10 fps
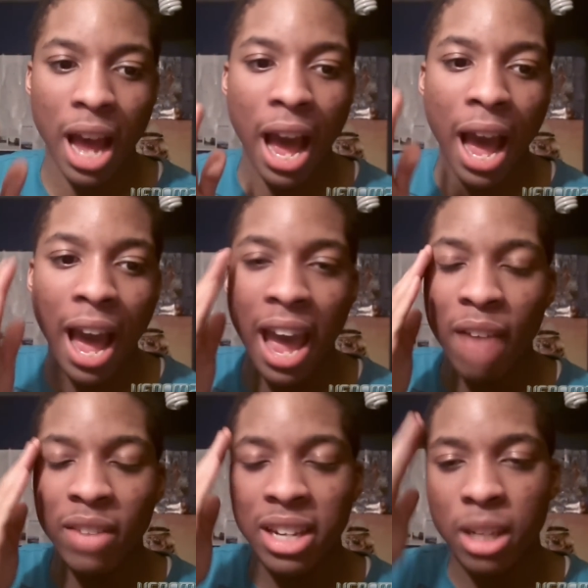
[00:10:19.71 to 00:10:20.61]
I, I
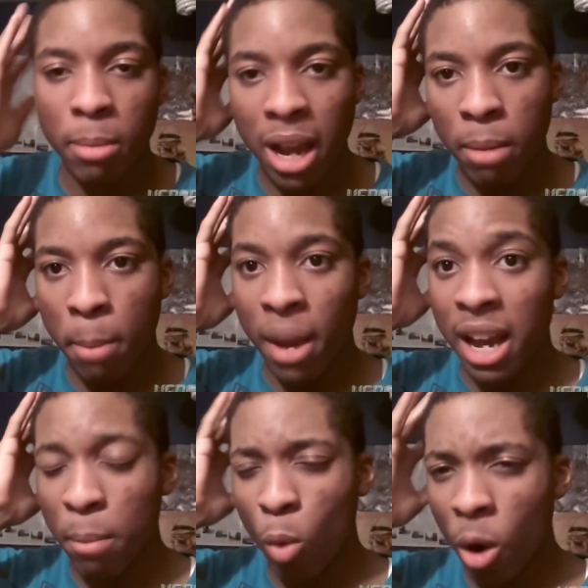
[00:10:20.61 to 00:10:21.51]
have it in the back of my
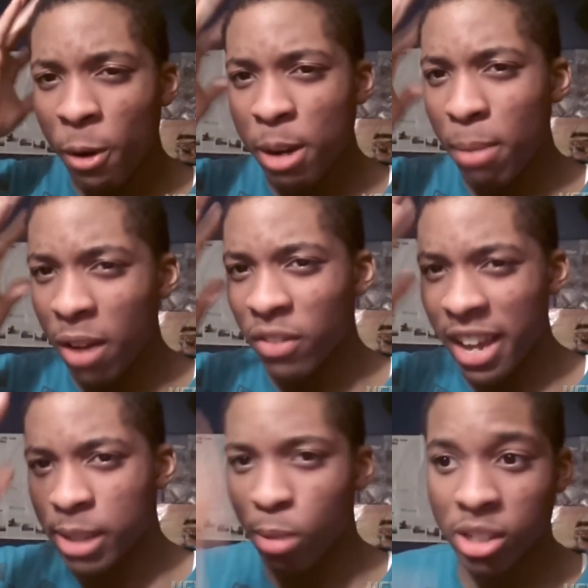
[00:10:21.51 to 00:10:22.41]
mind. I'm worried about the
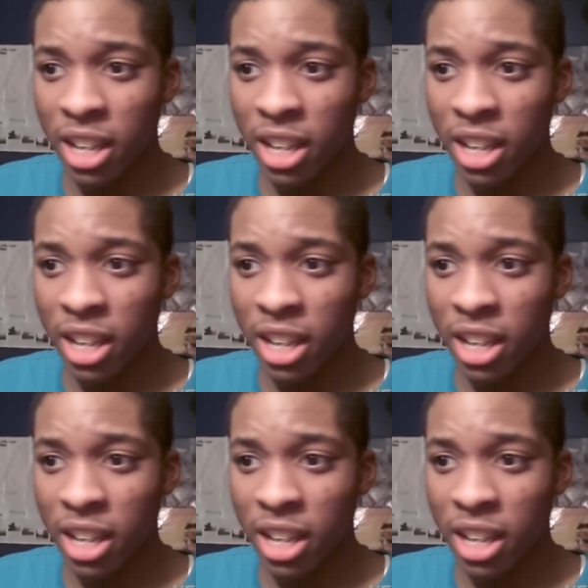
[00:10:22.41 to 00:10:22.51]
Xbox.